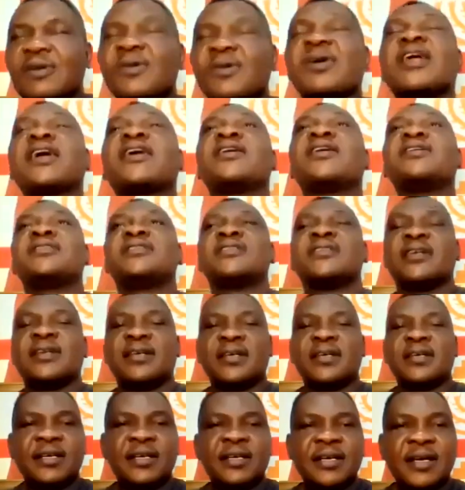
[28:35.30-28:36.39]
what they call it,
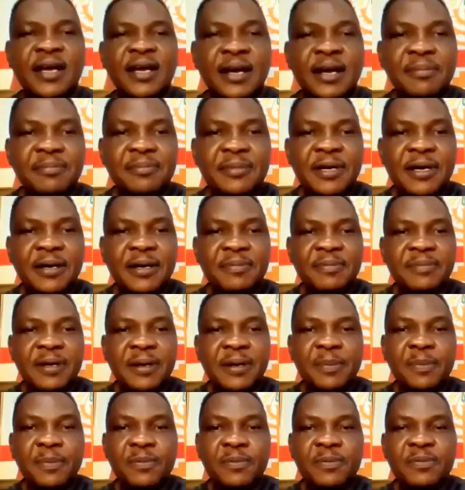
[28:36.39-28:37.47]
um, um,
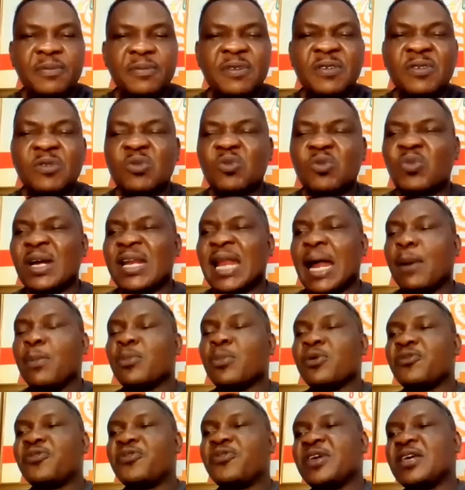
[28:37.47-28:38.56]
um, whether
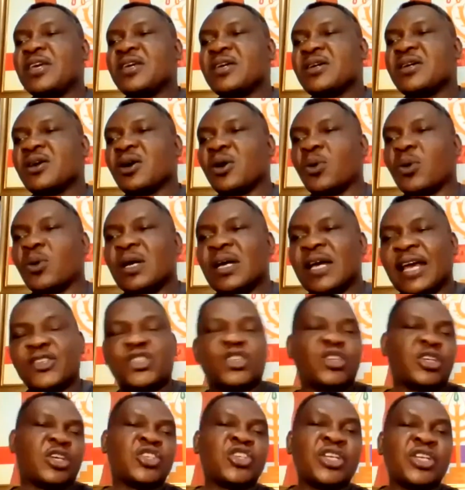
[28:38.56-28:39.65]
movie or
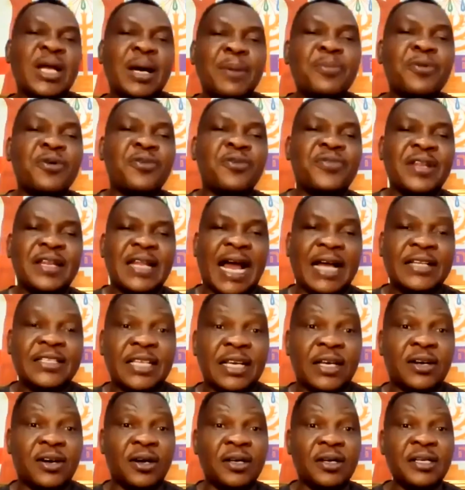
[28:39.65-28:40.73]
educational movie, as
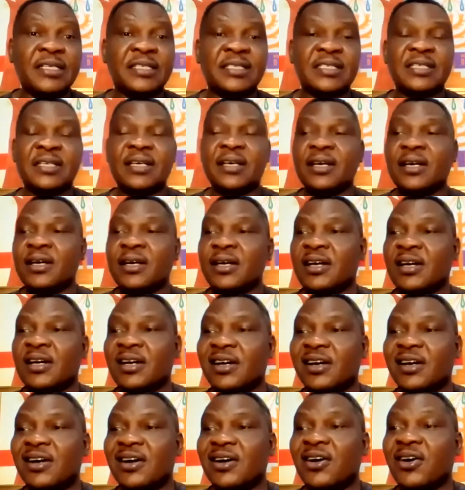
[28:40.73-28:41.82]
they call it,
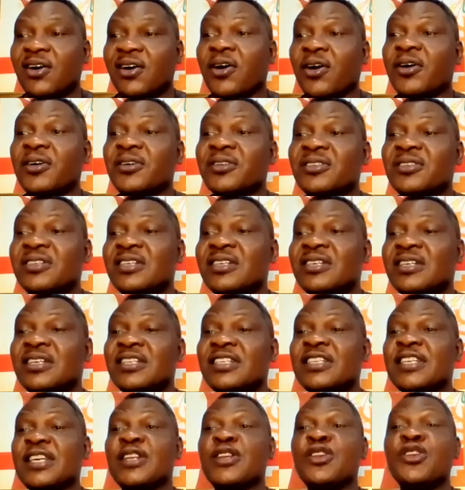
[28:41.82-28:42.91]
on
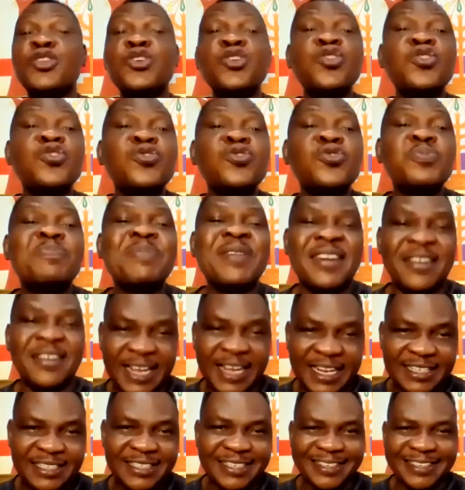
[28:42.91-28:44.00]
the new
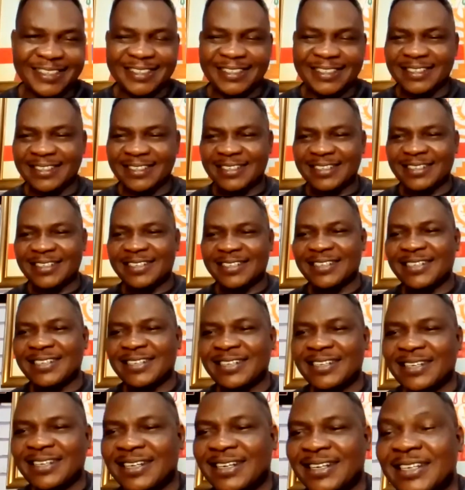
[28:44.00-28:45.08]
parenting.
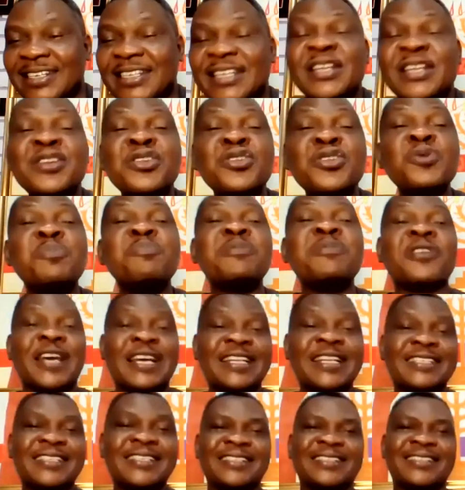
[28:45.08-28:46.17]
The new
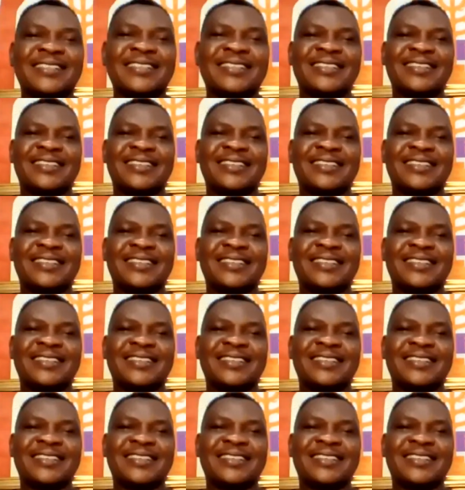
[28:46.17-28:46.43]
parenting.